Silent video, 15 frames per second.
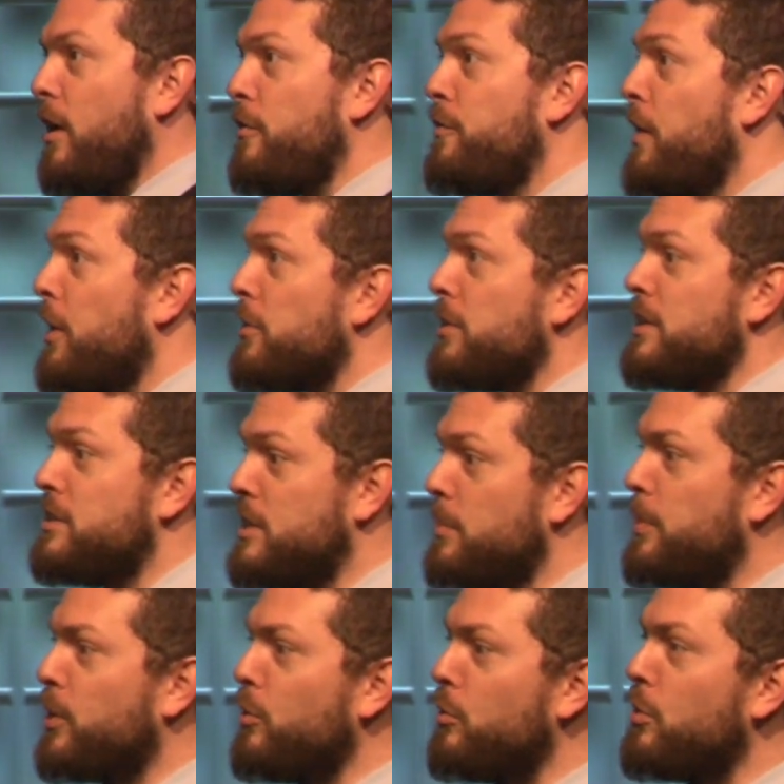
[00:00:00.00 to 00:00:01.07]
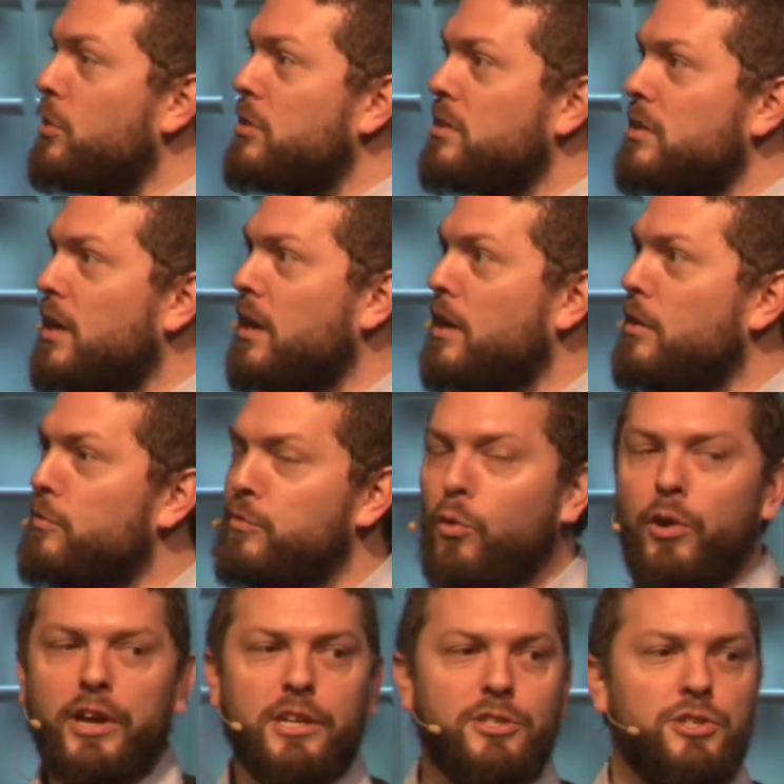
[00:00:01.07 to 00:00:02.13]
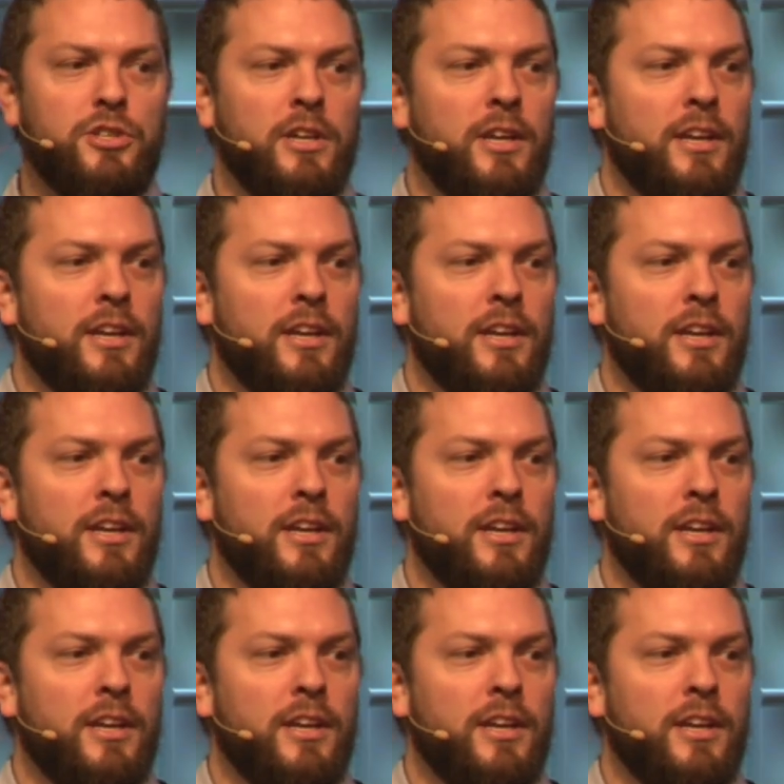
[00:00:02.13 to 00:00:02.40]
fairly typical voyage.